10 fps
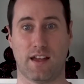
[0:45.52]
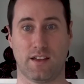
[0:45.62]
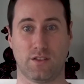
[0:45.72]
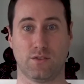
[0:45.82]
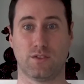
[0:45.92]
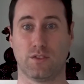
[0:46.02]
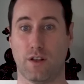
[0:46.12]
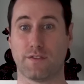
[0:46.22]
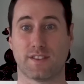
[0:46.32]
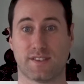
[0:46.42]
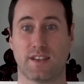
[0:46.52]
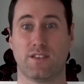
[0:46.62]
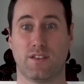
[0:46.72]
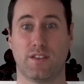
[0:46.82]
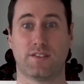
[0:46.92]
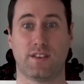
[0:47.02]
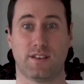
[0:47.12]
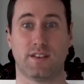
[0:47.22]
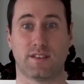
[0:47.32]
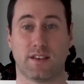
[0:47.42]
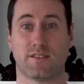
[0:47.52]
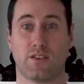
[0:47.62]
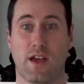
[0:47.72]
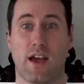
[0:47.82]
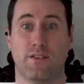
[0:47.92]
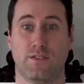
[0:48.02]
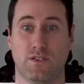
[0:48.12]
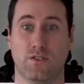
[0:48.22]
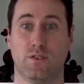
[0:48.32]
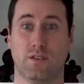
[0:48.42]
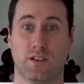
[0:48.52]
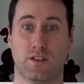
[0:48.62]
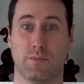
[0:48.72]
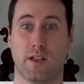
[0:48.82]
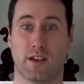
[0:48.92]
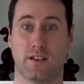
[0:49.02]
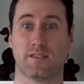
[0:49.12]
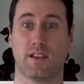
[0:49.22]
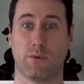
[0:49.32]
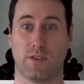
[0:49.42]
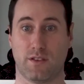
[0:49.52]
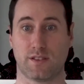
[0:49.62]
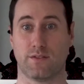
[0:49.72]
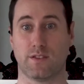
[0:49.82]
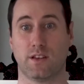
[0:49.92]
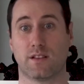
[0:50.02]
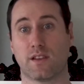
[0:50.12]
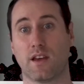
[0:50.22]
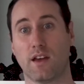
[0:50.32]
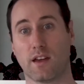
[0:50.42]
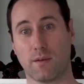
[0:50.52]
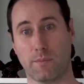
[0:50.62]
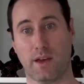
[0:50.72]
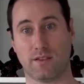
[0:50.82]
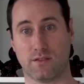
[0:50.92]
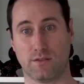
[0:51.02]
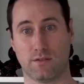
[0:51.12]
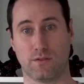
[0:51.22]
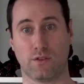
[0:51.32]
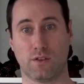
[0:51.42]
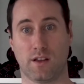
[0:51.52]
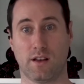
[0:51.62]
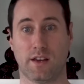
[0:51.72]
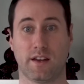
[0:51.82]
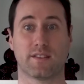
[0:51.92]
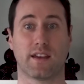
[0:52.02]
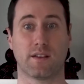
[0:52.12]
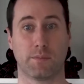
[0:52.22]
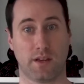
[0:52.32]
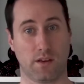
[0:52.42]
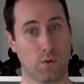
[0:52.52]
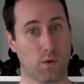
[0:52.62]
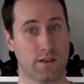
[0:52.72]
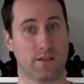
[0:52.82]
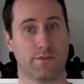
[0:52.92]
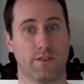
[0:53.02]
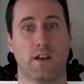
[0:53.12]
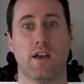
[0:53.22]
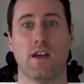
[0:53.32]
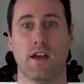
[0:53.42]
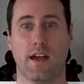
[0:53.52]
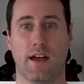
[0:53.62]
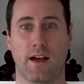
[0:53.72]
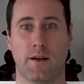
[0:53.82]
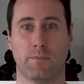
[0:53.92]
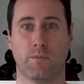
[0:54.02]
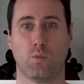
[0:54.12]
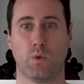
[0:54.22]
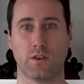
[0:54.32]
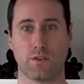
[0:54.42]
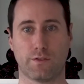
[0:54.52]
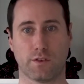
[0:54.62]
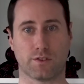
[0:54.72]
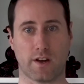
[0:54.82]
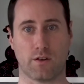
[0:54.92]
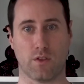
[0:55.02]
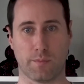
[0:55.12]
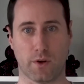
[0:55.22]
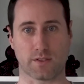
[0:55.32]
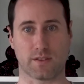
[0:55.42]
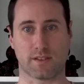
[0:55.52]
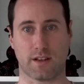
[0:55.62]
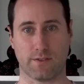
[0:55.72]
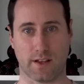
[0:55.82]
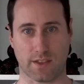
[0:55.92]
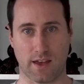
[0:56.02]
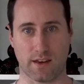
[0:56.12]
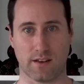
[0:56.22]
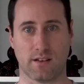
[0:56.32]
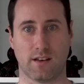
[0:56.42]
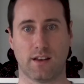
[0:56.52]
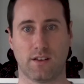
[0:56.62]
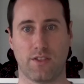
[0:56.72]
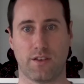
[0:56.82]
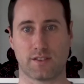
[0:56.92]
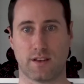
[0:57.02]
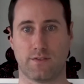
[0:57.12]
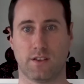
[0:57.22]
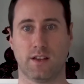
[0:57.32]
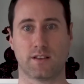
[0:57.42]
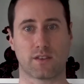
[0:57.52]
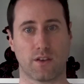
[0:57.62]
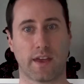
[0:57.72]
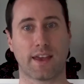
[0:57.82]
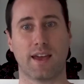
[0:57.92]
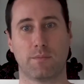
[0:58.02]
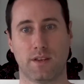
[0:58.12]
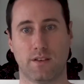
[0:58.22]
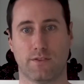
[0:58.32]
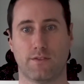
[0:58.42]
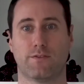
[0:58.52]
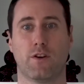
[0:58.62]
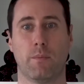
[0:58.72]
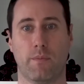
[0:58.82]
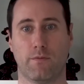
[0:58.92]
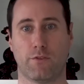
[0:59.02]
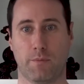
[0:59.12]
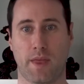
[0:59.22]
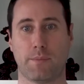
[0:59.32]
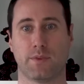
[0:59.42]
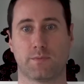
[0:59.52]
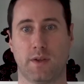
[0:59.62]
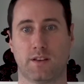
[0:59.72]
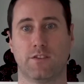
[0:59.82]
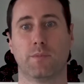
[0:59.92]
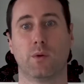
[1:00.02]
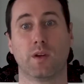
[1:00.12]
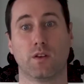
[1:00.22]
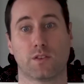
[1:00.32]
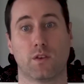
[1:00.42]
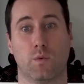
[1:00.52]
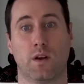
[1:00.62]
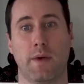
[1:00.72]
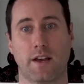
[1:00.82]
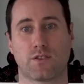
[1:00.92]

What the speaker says: you'll often see that the statistics that you have in your plugin, say with Thirsty Affiliates, compared to Google Analytics, they can be quite different. We do filter out all the bots and stuff like that in Thirsty Affiliates, so they can be different from that perspective. But we also want to make